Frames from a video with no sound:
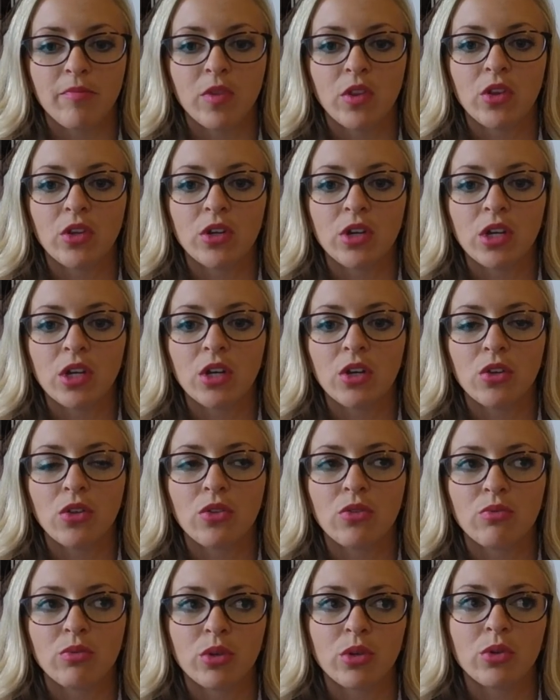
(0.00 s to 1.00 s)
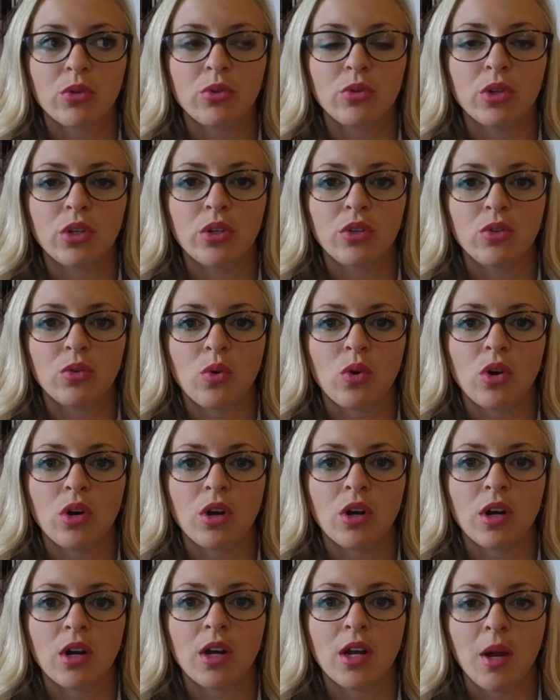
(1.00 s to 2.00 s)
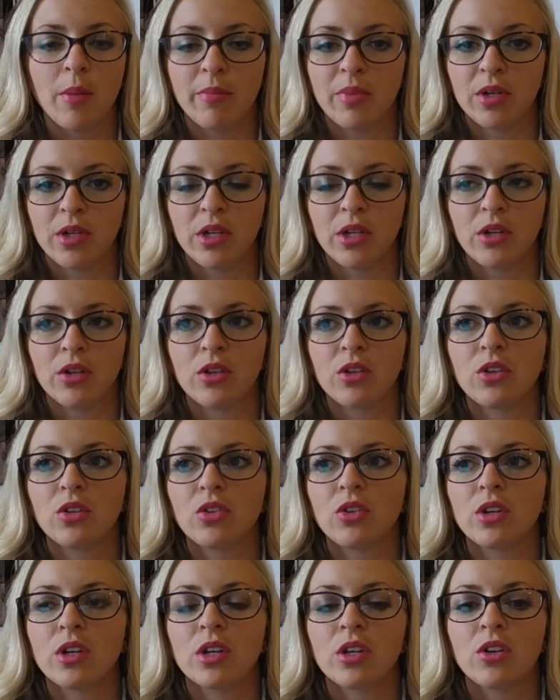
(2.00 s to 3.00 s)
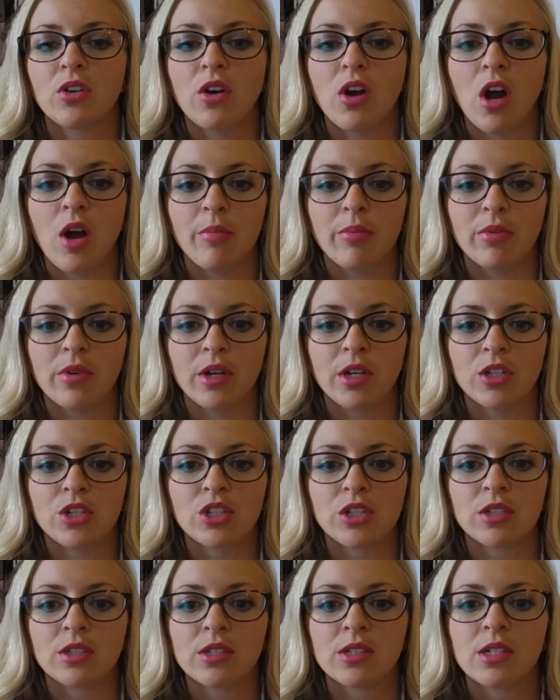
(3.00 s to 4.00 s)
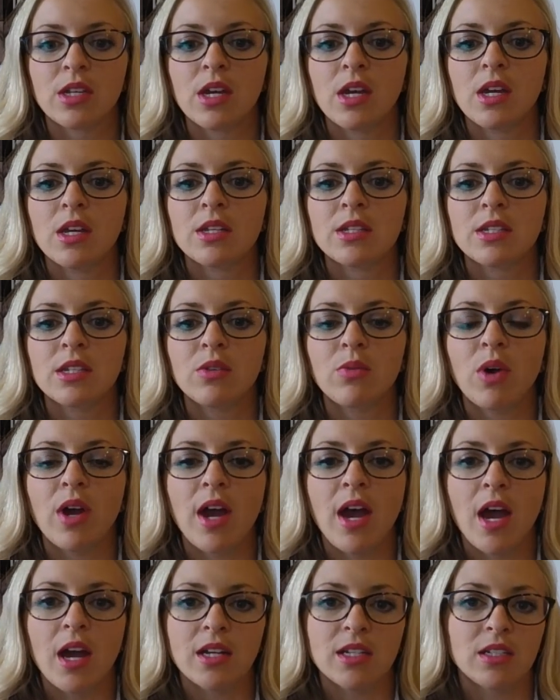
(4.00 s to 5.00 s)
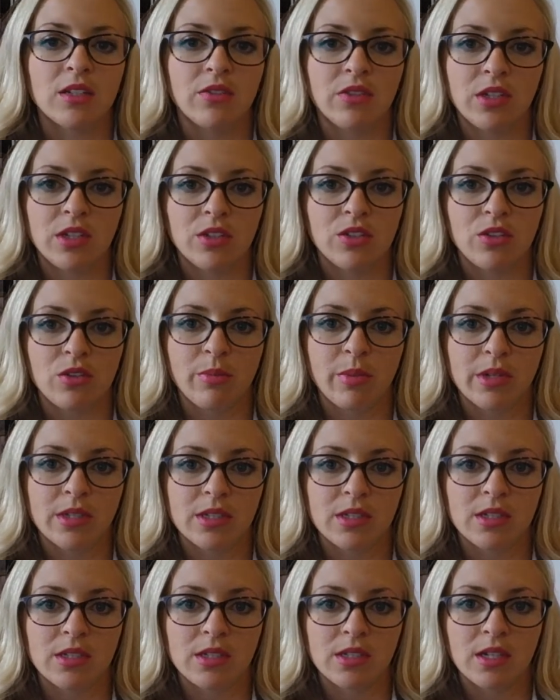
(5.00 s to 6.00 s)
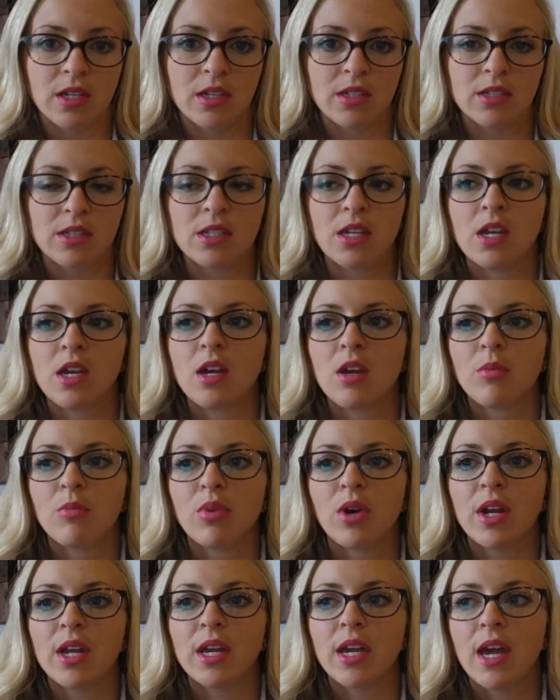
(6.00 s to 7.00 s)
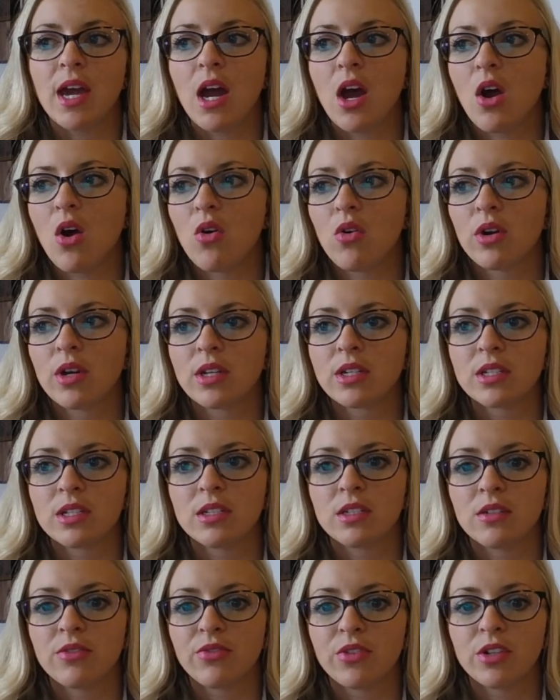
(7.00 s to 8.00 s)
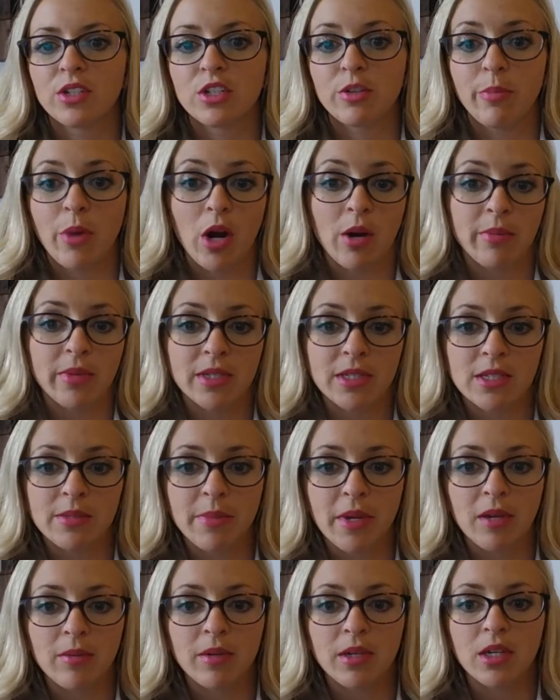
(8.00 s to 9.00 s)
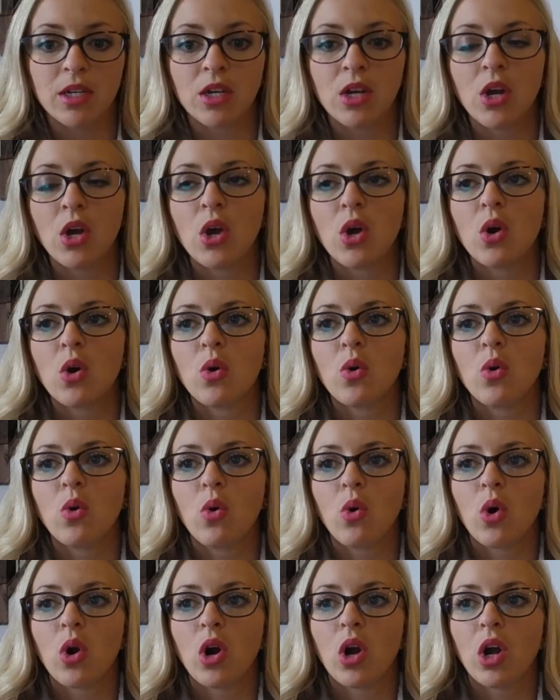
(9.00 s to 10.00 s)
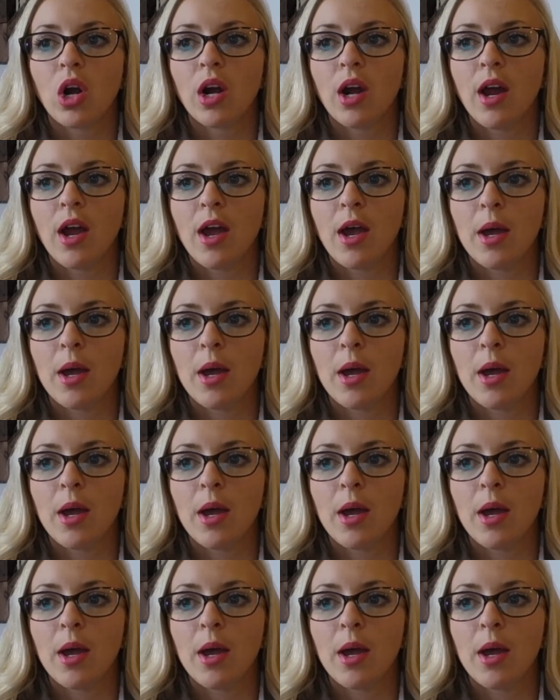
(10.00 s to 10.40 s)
looking through your company, look at your operations, see what activities your business does. Break out into different departments maybe, or